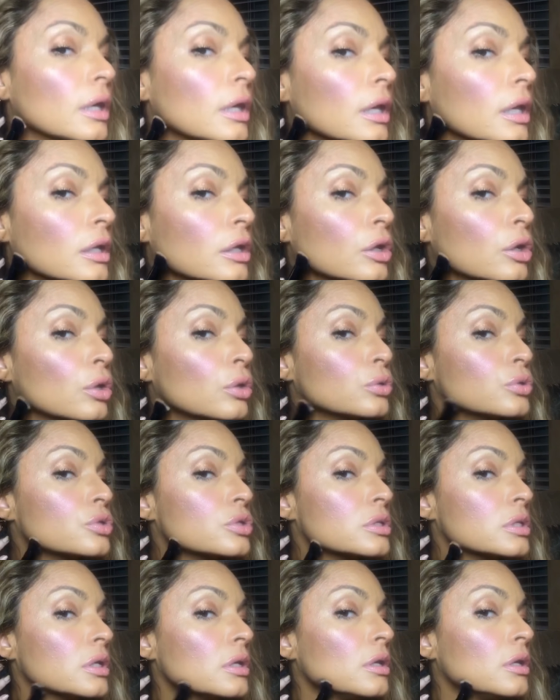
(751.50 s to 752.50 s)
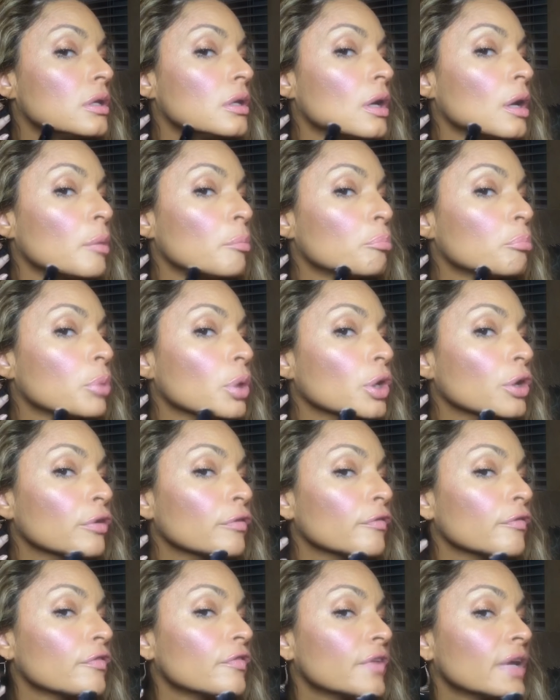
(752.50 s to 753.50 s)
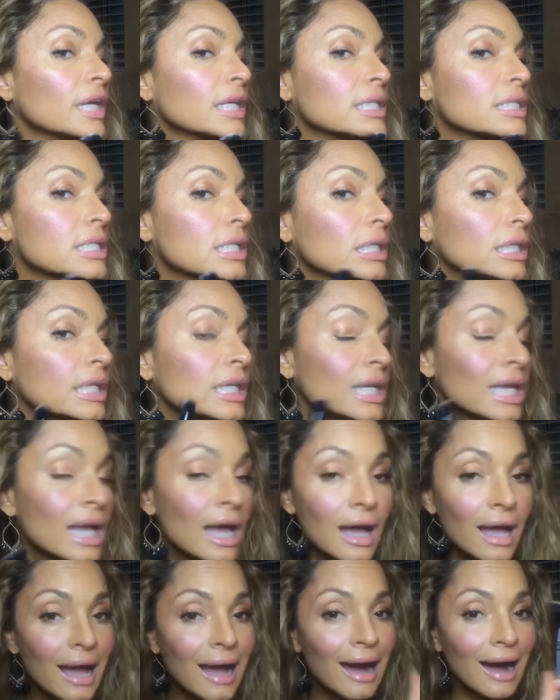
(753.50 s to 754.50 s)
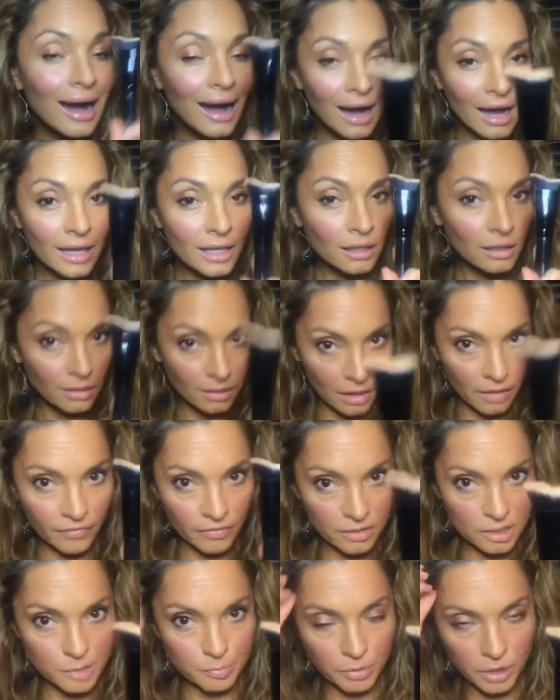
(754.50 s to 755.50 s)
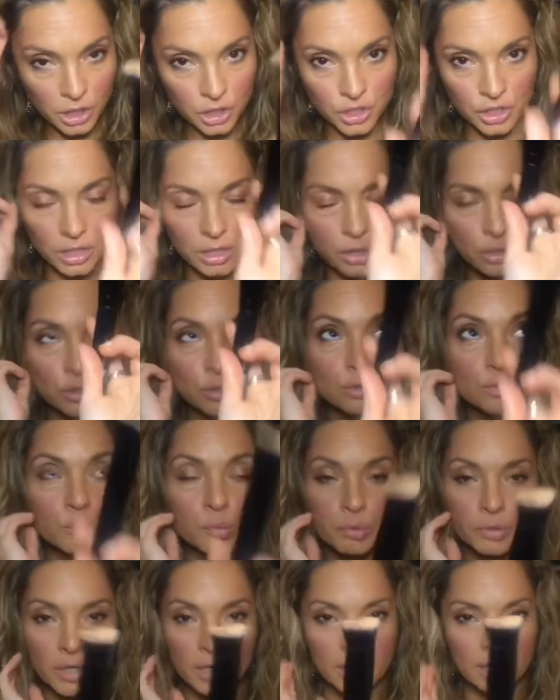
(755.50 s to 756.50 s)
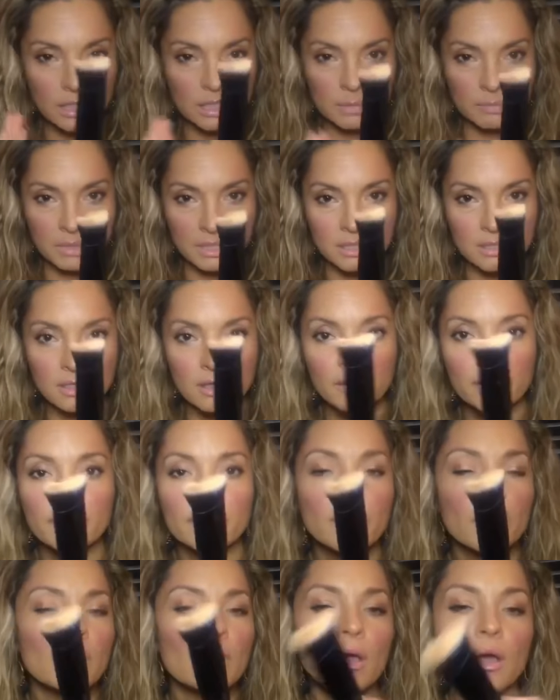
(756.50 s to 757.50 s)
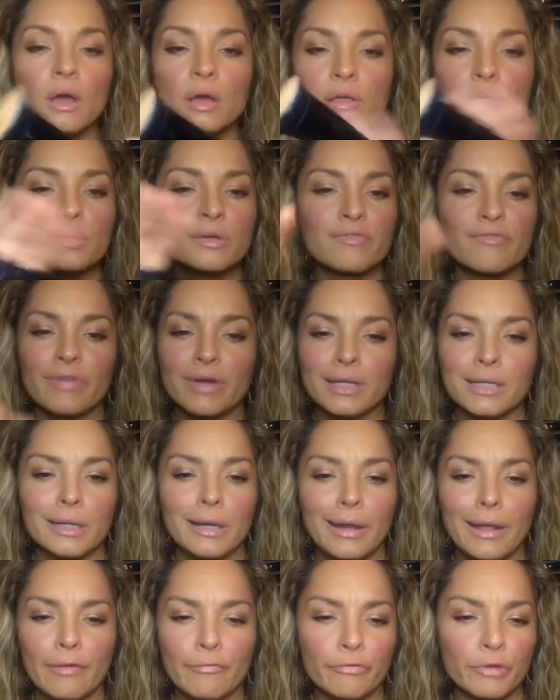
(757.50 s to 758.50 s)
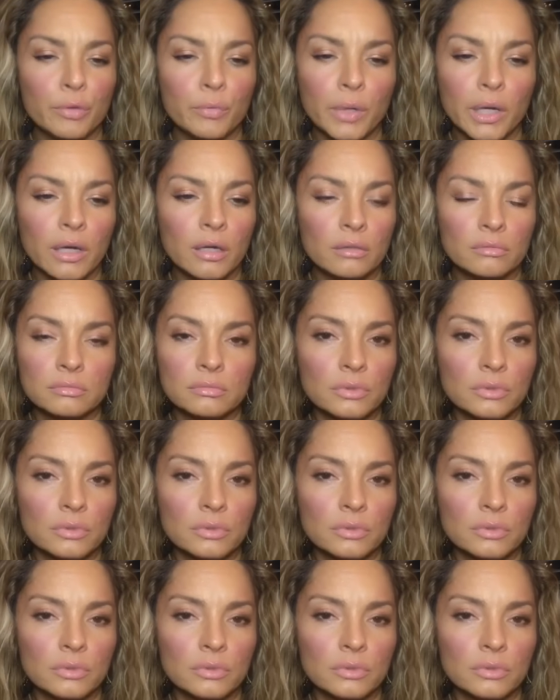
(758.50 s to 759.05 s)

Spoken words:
it goes in perfectly. I love this brush. It is super inexpensive. You can find it everywhere,